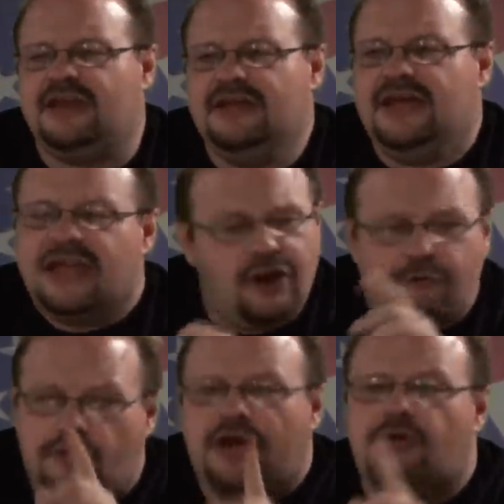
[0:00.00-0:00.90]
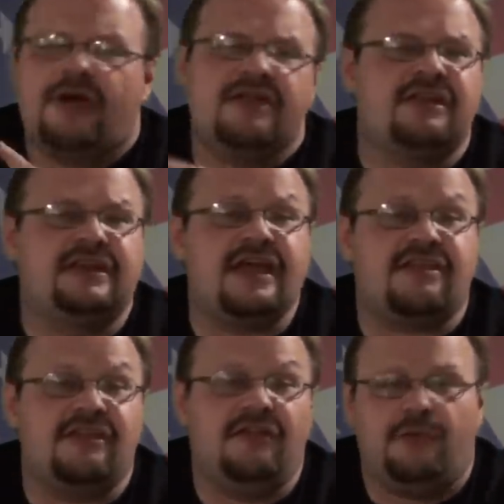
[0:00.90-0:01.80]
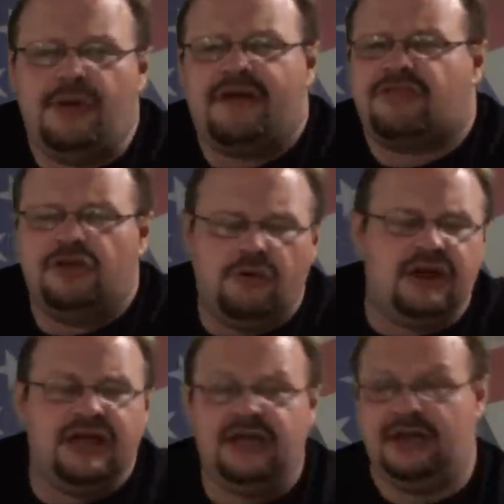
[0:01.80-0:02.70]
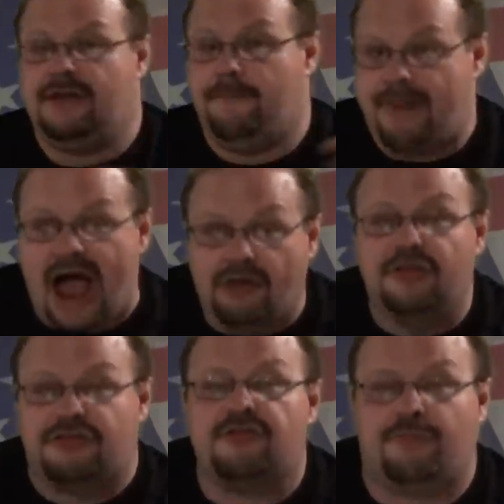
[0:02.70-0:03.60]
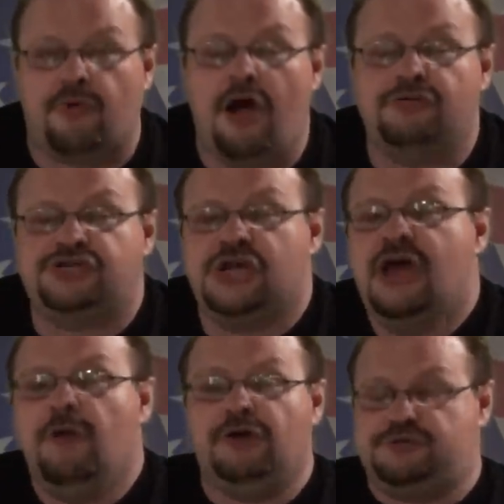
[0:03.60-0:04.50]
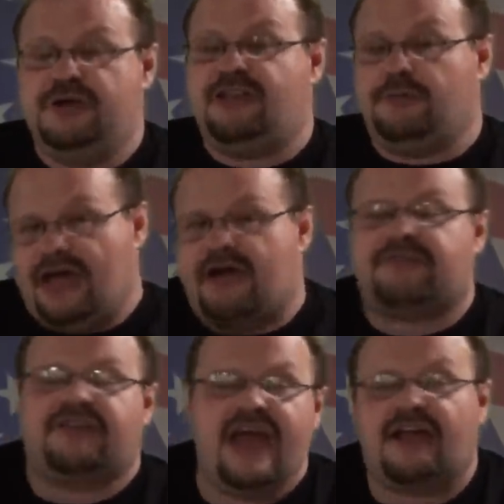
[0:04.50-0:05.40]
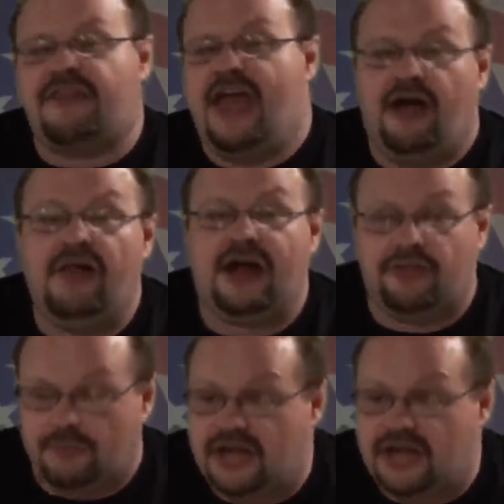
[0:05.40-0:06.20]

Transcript: And, you know, if we're going to raise the debt ceiling, we have to do it in a balanced approach, which means we have to tax the hell out of the